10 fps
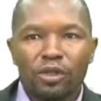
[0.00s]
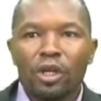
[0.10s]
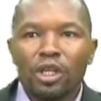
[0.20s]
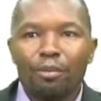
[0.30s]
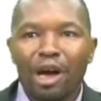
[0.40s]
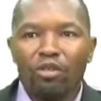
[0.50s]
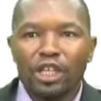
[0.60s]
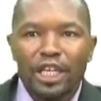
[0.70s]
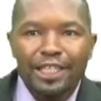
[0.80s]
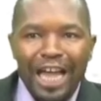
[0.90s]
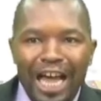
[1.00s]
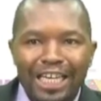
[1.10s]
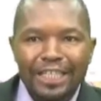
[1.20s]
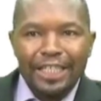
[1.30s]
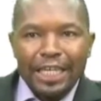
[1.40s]
mouth is at
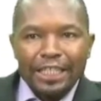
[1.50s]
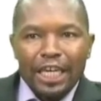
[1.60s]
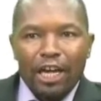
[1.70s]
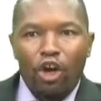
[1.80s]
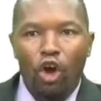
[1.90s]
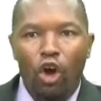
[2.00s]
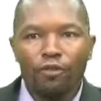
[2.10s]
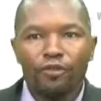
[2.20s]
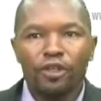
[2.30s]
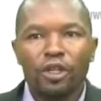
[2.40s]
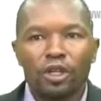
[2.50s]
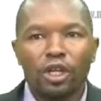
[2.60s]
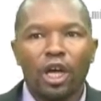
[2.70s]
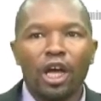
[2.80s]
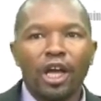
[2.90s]
the center of
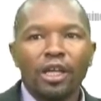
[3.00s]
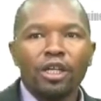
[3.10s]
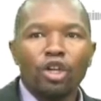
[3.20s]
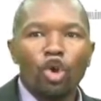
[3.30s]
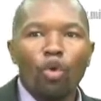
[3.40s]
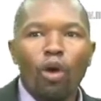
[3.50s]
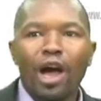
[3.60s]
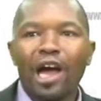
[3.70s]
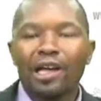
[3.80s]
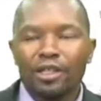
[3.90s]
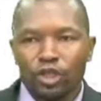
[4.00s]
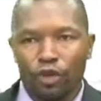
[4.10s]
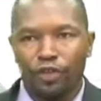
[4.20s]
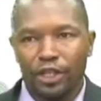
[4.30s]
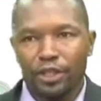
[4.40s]
the lower
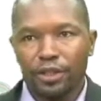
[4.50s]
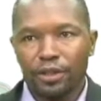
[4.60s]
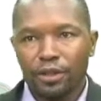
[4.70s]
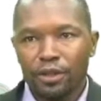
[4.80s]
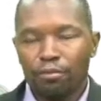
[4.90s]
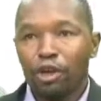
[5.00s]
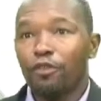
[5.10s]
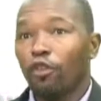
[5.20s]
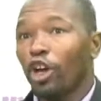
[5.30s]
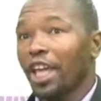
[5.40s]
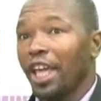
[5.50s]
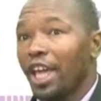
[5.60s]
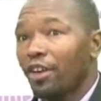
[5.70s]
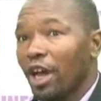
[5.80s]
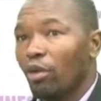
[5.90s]
surface. But for
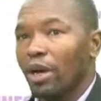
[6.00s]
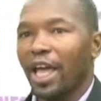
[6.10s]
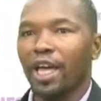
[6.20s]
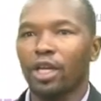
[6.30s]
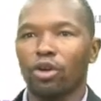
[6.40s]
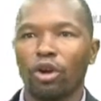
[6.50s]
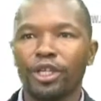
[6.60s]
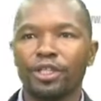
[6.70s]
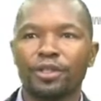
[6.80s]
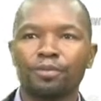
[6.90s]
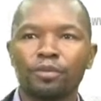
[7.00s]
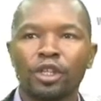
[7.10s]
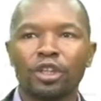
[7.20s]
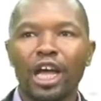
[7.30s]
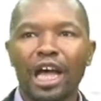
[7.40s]
irregular echinoids,
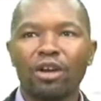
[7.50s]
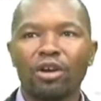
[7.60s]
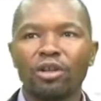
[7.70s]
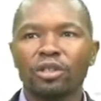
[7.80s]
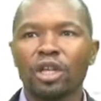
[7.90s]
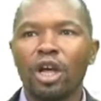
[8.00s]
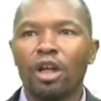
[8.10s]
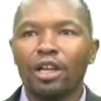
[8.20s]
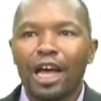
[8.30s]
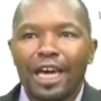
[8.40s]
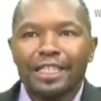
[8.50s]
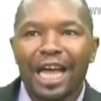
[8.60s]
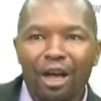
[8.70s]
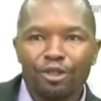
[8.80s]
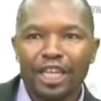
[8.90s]
the anus lies
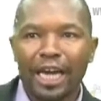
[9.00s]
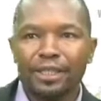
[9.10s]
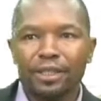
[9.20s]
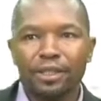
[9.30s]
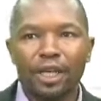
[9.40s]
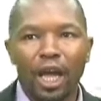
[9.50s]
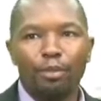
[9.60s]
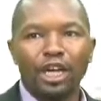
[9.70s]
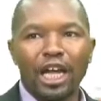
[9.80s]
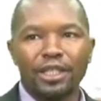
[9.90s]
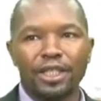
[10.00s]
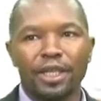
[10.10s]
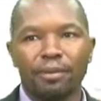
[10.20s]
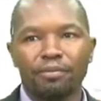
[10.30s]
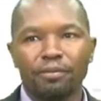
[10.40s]
outside the apical
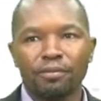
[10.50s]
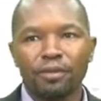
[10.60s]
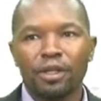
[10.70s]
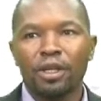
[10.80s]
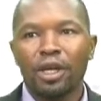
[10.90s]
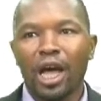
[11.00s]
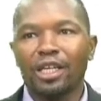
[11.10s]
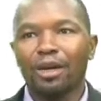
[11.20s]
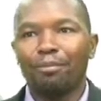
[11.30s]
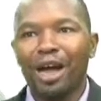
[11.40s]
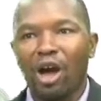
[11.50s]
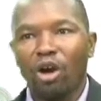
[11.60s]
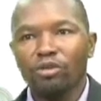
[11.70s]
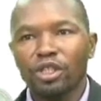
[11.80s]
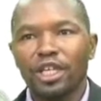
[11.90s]
system, and the
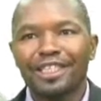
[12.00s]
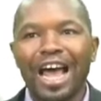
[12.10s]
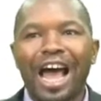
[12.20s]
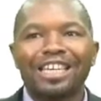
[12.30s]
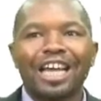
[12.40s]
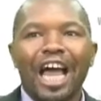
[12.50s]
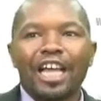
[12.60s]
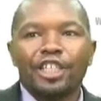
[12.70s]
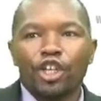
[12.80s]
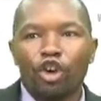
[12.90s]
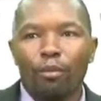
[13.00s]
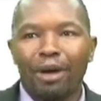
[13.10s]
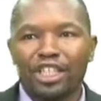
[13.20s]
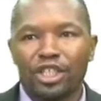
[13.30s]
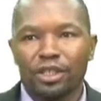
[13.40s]
mouth is at the anterior
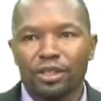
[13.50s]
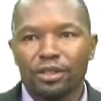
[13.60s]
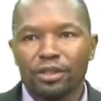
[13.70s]
margin